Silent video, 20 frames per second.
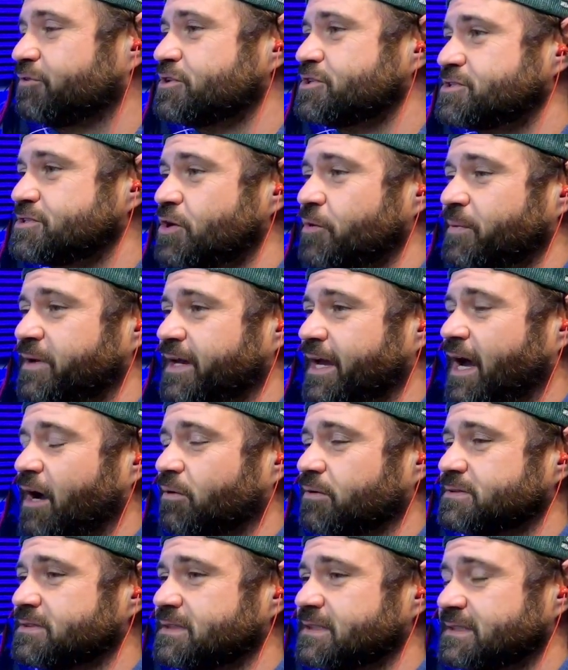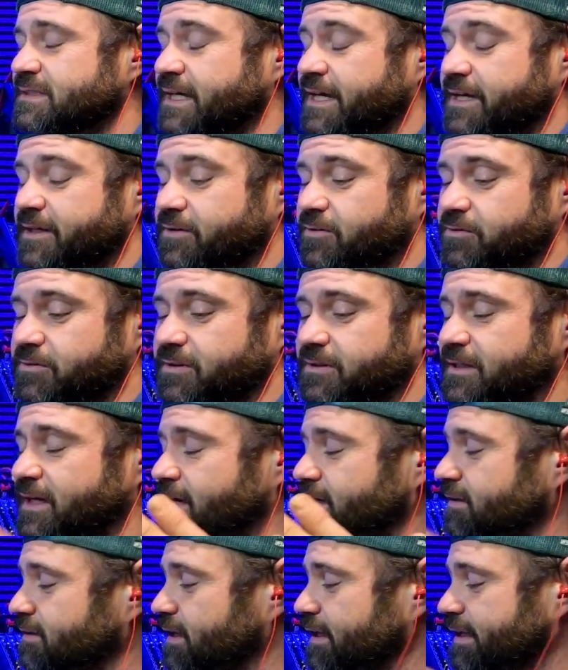You eat for so many hours in the day. You're only
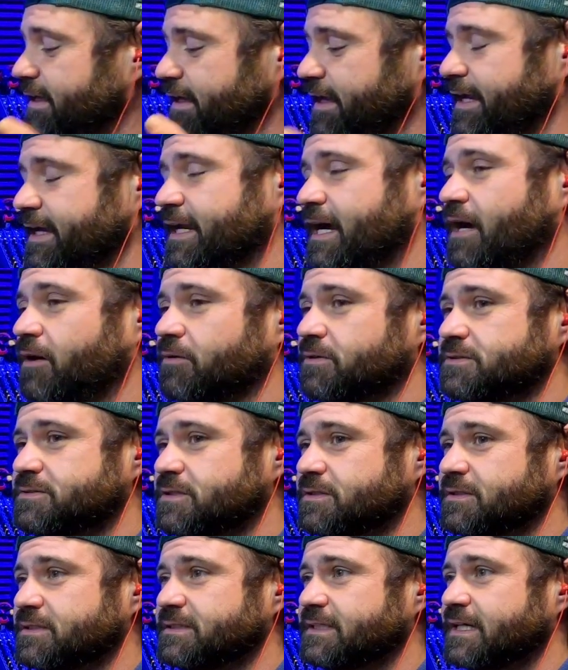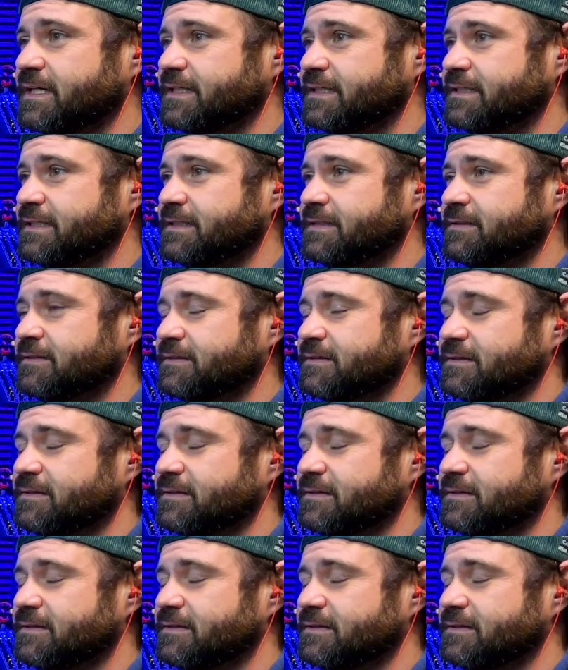allotted like 8 hours during the day to eat,